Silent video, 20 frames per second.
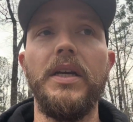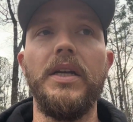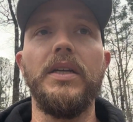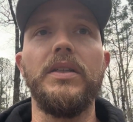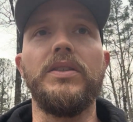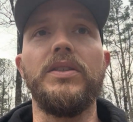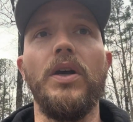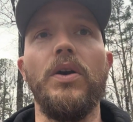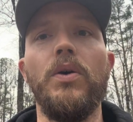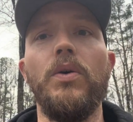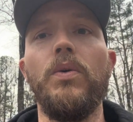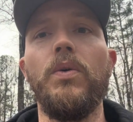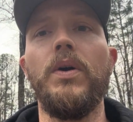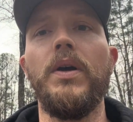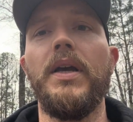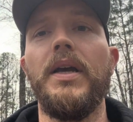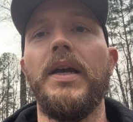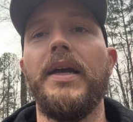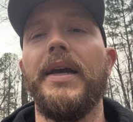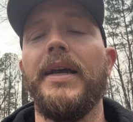So
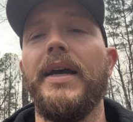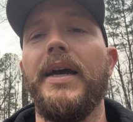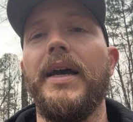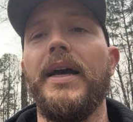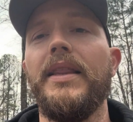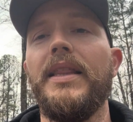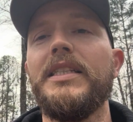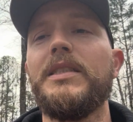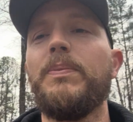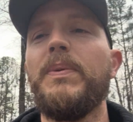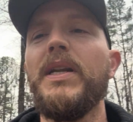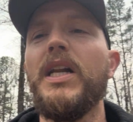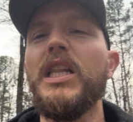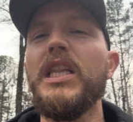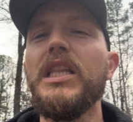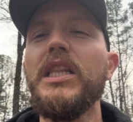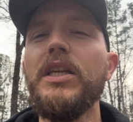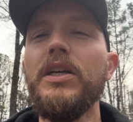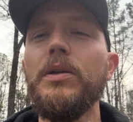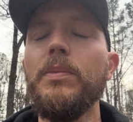that's been a
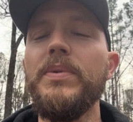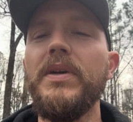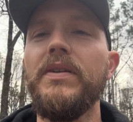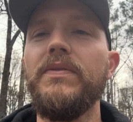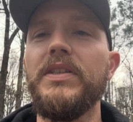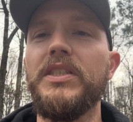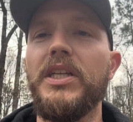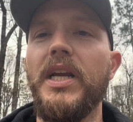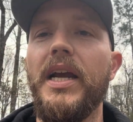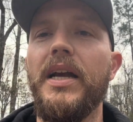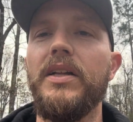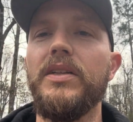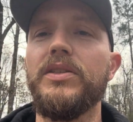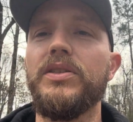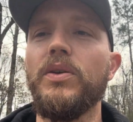little bit of a challenge.